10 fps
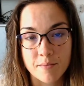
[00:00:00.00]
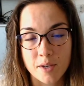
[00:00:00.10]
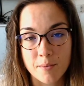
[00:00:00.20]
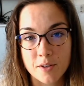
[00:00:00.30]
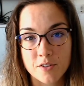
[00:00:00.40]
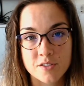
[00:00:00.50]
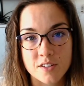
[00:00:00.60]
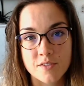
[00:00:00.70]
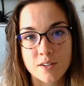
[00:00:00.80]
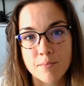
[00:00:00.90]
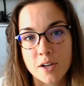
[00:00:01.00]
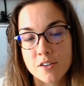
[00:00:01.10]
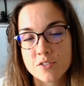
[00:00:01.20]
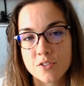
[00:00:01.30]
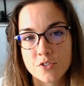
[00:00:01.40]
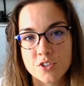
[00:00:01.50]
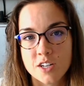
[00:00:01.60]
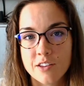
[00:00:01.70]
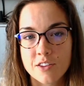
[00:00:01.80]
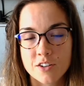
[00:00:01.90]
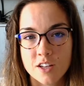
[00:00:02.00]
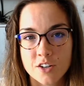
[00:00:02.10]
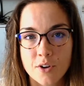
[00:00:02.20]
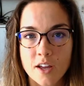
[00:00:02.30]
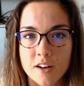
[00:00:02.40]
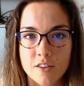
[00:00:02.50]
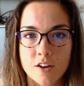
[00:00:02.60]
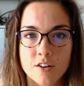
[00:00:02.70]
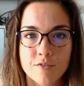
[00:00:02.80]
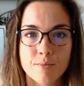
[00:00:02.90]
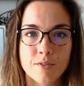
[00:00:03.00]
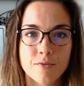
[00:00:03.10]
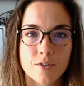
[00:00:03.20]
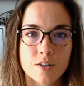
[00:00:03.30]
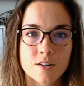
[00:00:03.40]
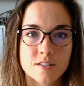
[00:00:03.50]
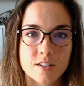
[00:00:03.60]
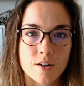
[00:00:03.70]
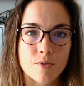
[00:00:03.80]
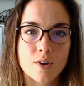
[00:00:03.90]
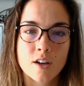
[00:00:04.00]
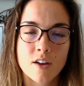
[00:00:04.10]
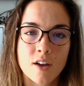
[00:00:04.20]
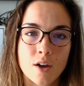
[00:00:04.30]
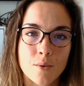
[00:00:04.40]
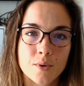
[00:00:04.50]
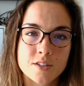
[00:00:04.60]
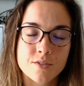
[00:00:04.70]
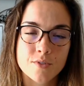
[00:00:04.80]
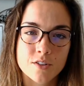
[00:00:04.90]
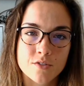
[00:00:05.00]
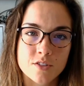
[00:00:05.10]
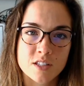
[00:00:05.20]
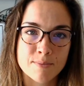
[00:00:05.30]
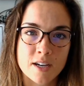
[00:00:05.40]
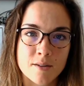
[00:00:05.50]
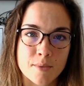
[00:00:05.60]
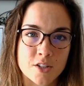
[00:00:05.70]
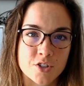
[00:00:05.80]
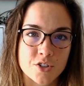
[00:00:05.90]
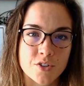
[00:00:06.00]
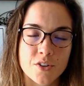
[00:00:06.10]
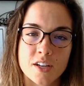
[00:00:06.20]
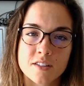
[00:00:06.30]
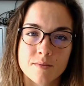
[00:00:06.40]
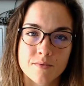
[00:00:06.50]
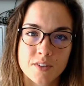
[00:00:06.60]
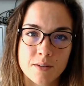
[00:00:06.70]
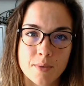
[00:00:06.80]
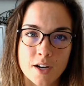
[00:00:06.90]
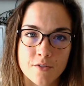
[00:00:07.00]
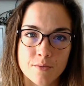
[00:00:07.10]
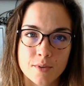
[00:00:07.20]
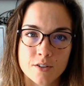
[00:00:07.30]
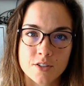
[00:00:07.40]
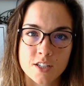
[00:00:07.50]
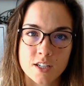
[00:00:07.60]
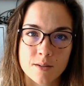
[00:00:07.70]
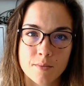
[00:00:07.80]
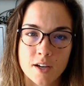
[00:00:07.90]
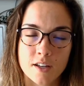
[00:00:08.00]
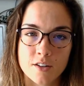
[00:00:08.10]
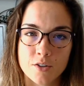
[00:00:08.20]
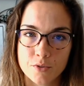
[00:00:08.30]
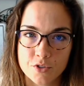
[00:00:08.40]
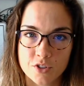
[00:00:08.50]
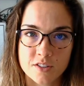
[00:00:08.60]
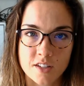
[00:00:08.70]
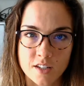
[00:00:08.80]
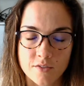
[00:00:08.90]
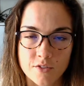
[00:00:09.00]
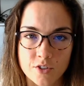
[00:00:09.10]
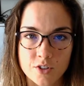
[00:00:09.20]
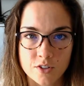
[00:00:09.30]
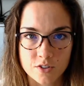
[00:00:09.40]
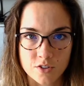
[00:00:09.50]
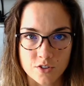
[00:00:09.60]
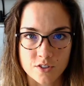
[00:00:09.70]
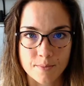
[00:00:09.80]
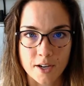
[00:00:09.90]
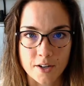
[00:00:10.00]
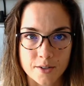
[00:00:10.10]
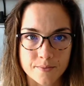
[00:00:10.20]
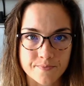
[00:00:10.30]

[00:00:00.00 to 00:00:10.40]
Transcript: Maybe there's even a better solution out there that you hadn't thought of before. So once you run through the spec, make sure you get some feedback from your team and you address any of their concerns about it.